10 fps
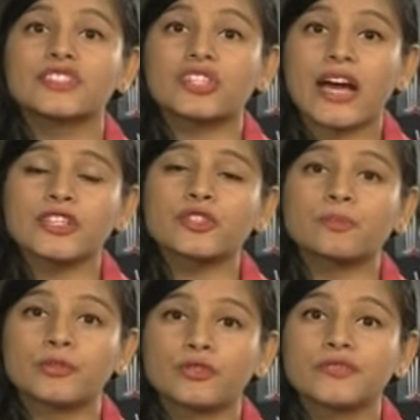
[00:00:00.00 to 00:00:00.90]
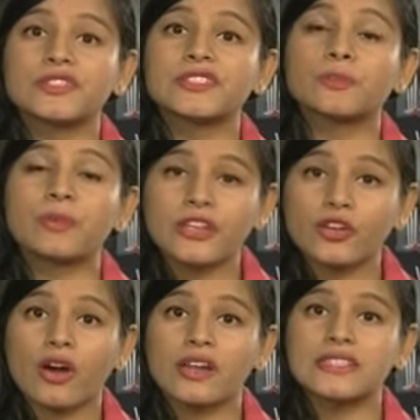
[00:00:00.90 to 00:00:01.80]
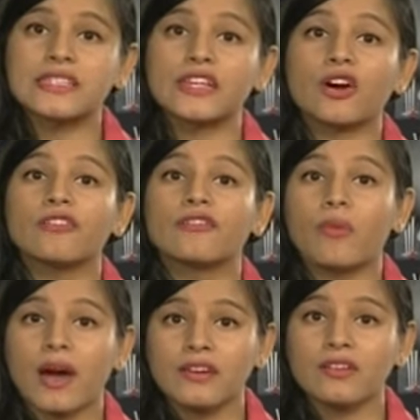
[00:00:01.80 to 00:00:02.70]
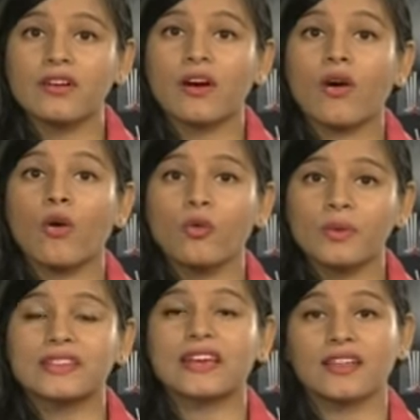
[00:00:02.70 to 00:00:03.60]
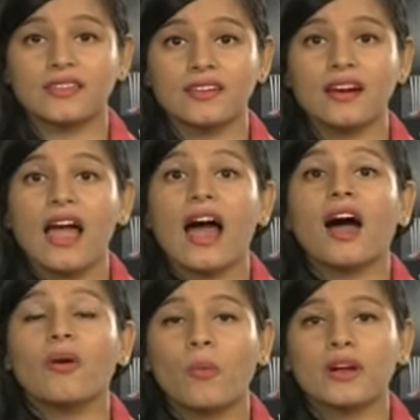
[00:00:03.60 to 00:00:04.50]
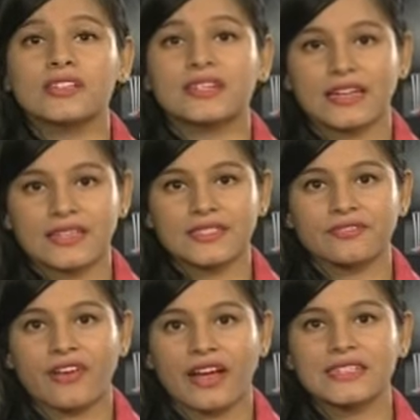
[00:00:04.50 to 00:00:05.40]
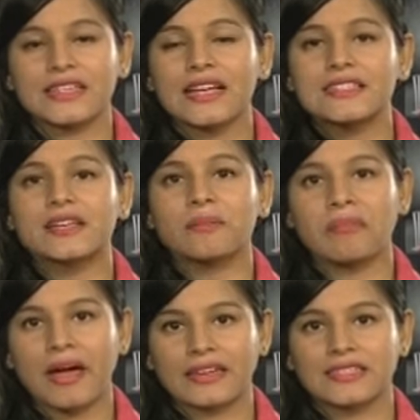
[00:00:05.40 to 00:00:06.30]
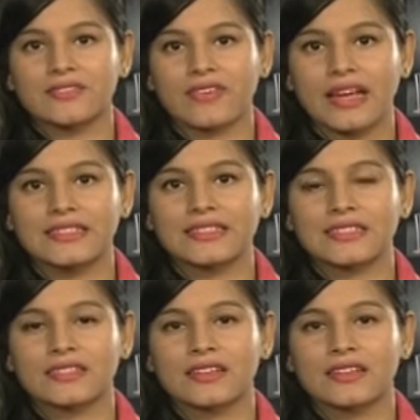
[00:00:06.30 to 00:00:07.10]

try to prove the superiority of one over the other are what are classified as comparative ads.